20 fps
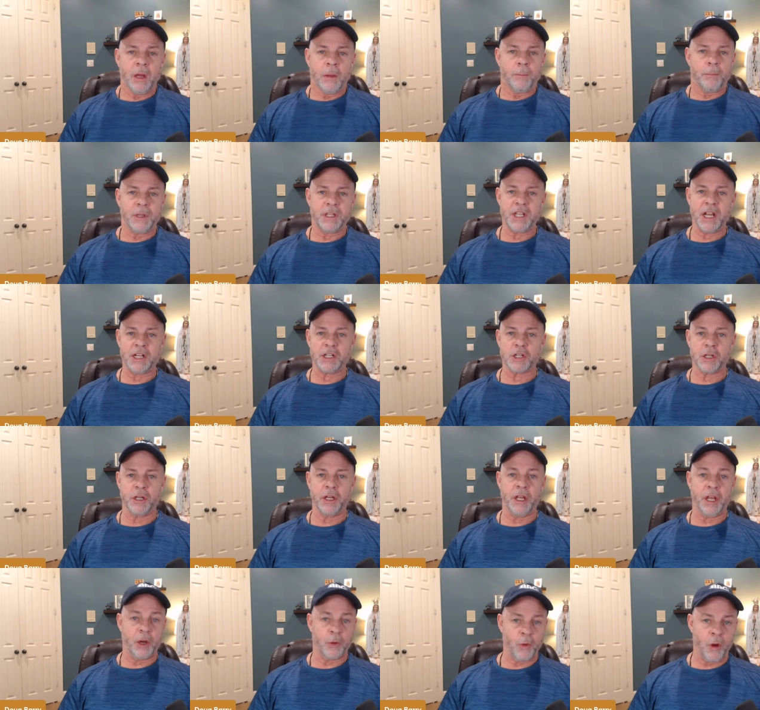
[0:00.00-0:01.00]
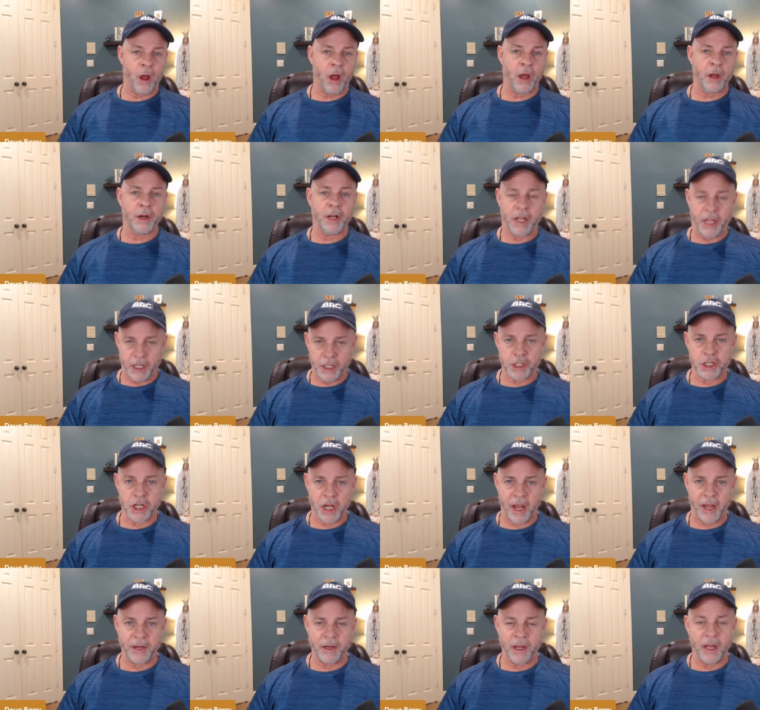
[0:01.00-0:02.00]
potentially Iran and
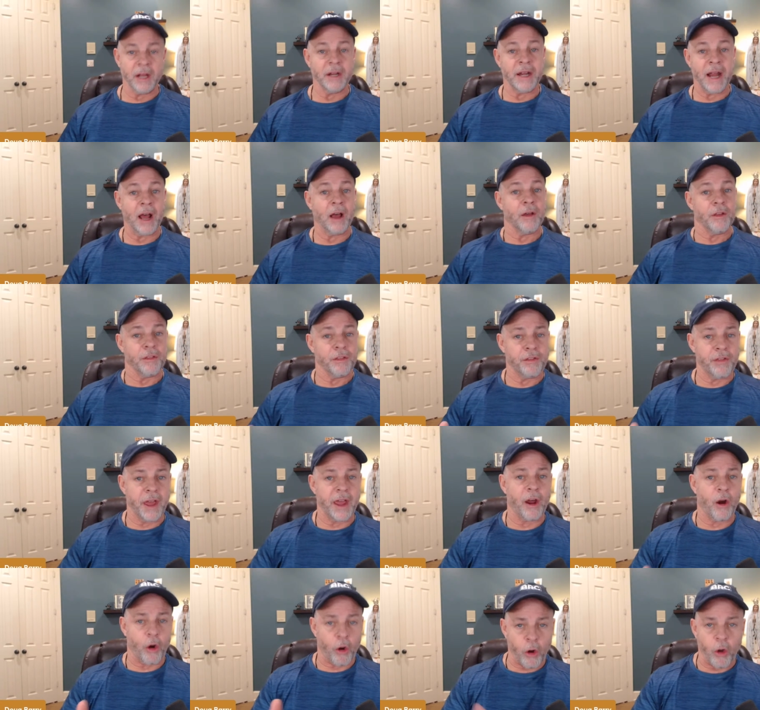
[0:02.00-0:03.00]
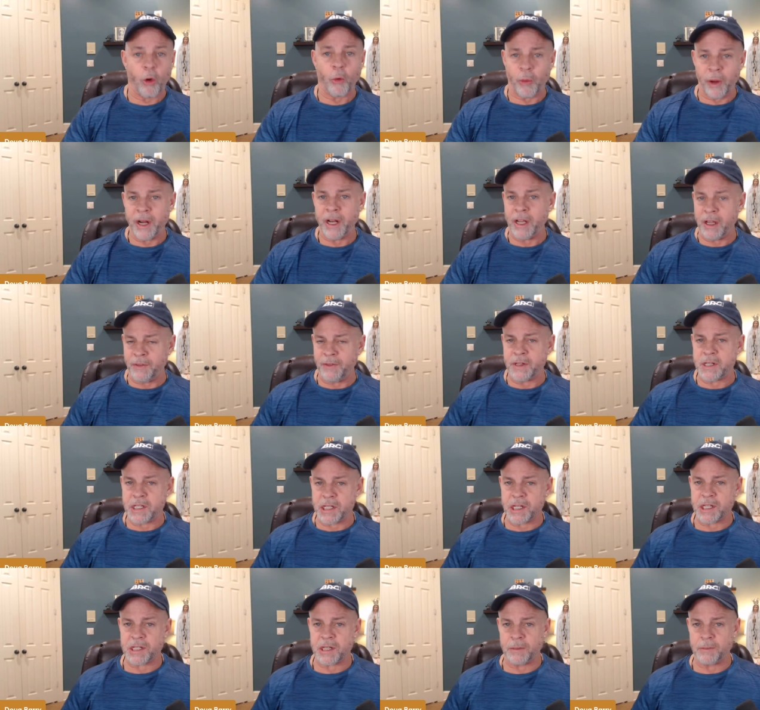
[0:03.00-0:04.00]
China. Now, they are already in the
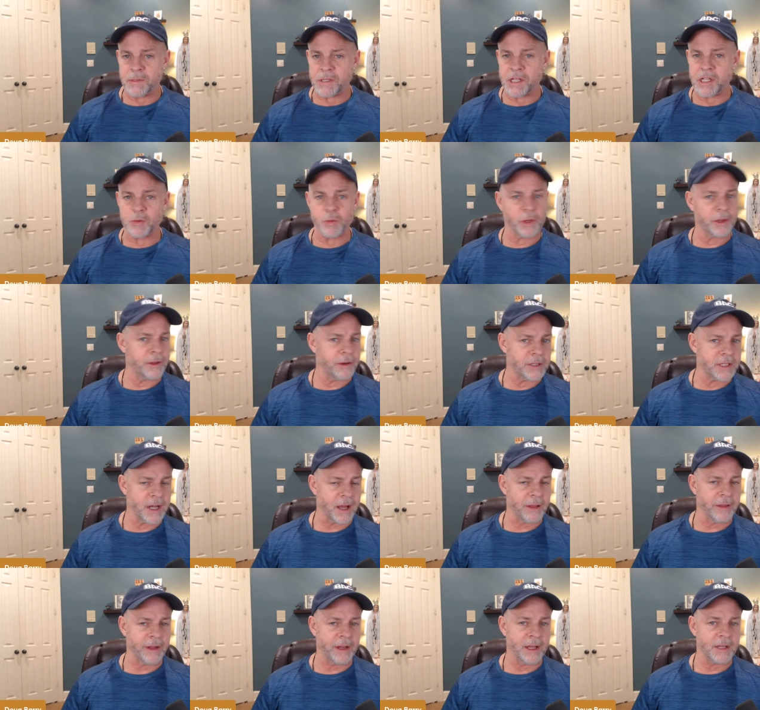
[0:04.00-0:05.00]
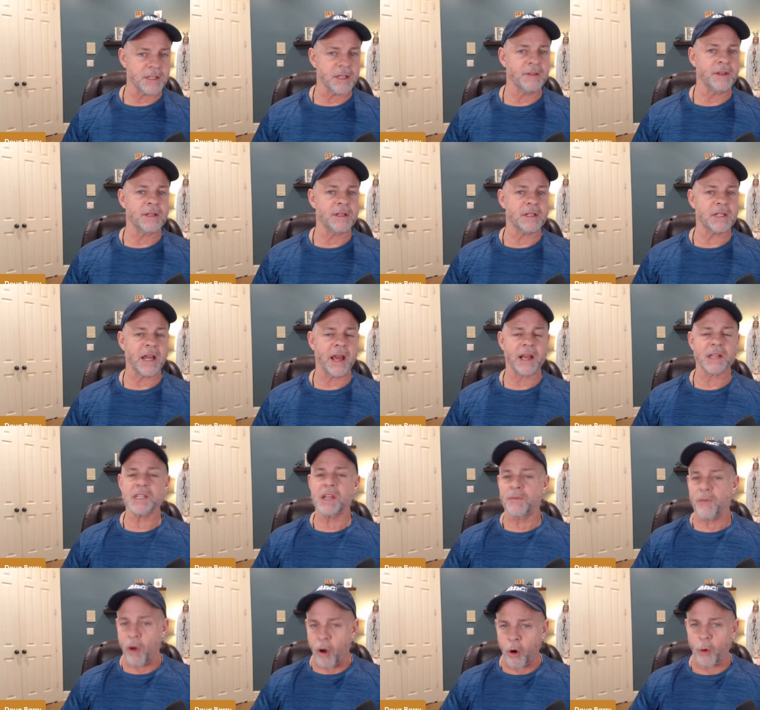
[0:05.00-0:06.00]
systems, is what they're telling us, and these attacks
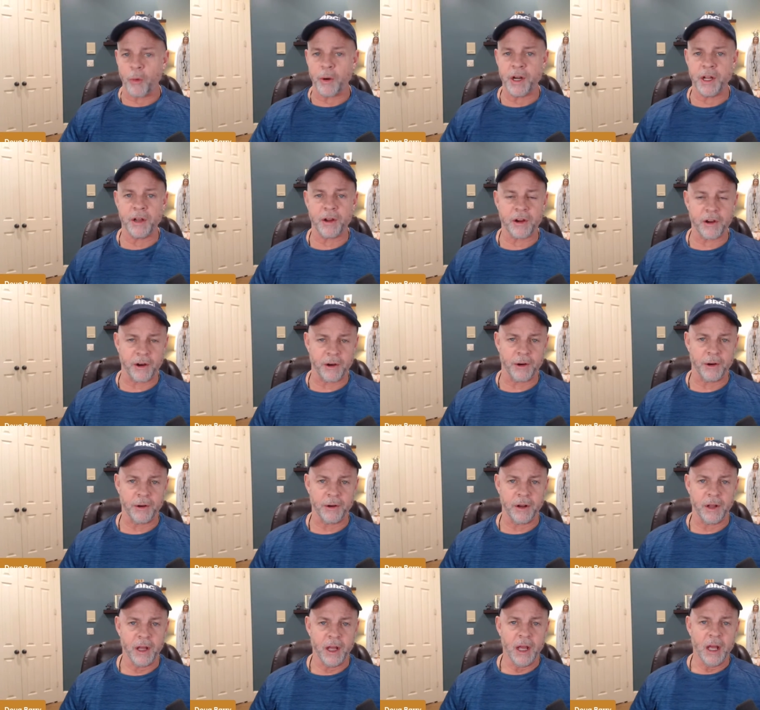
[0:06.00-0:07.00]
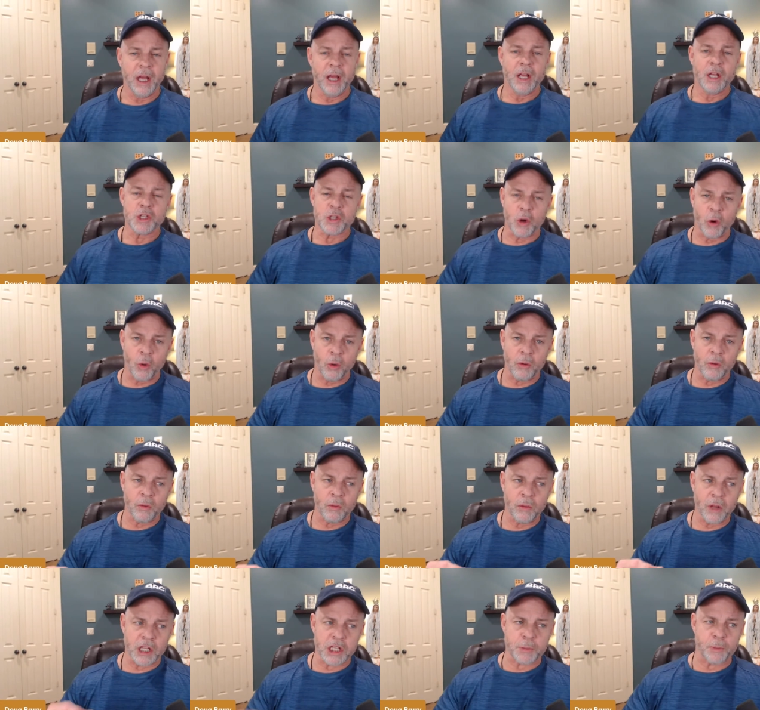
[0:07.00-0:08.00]
have already occurred. So
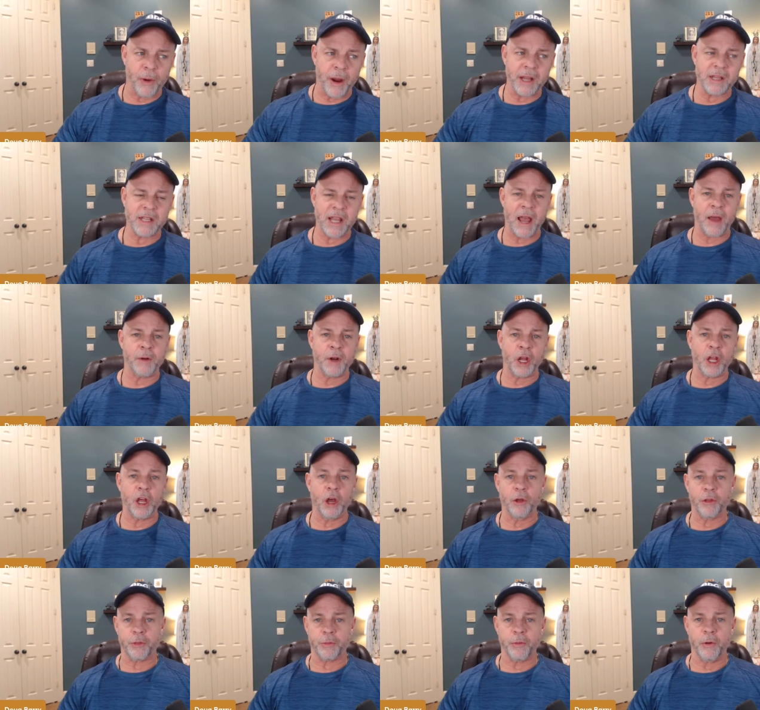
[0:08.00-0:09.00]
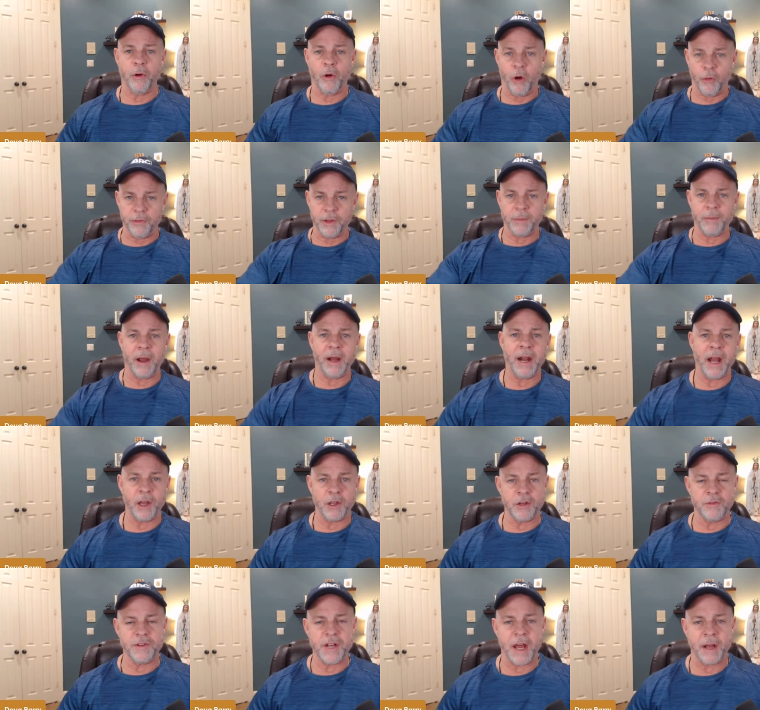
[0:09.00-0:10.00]
let's break down and go through. Hopefully by now
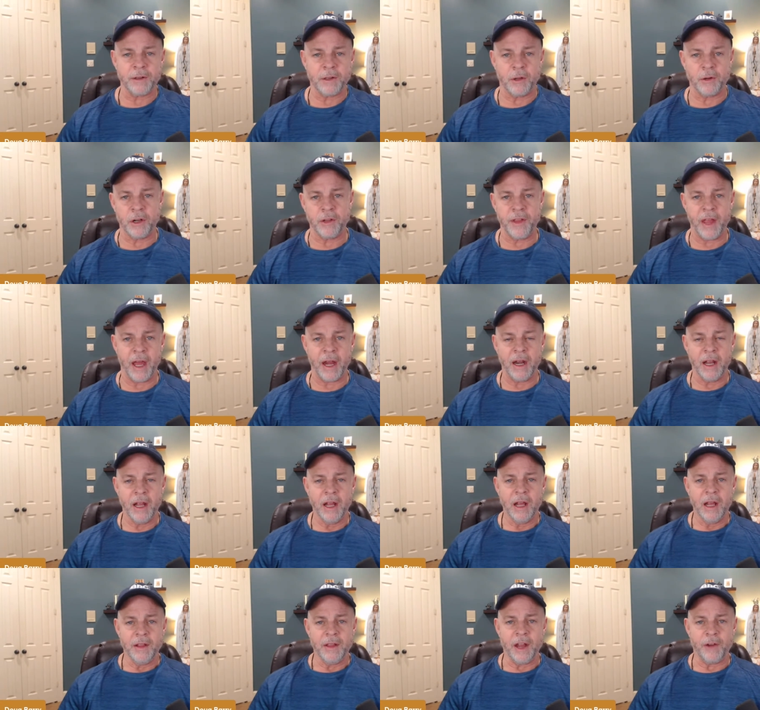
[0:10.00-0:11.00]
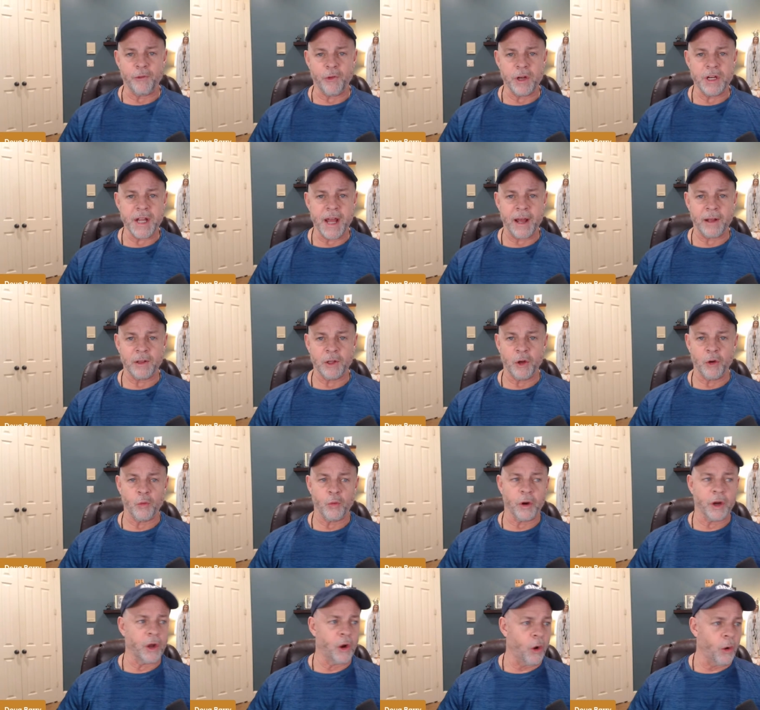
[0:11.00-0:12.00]
you've downloaded that free download.
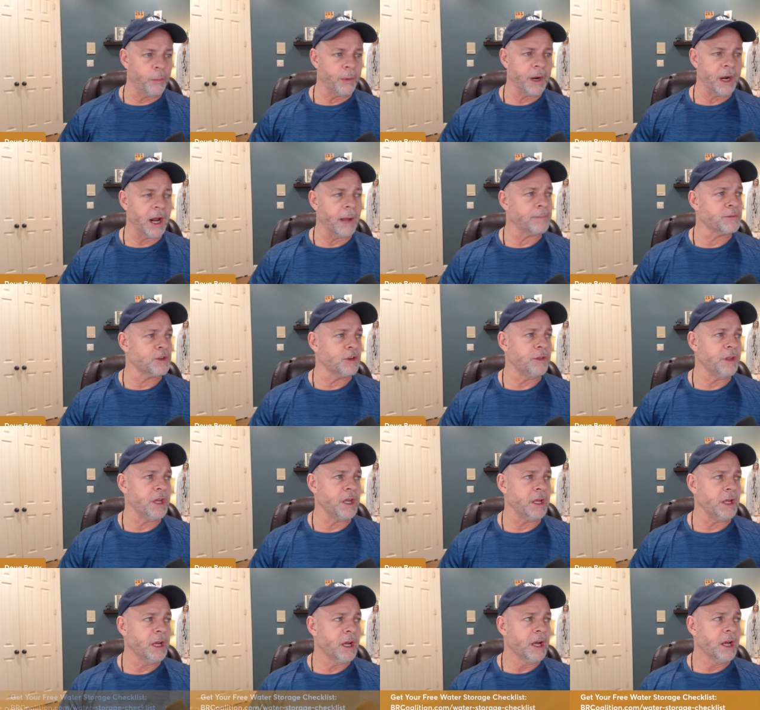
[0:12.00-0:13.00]
We're going to open it up to the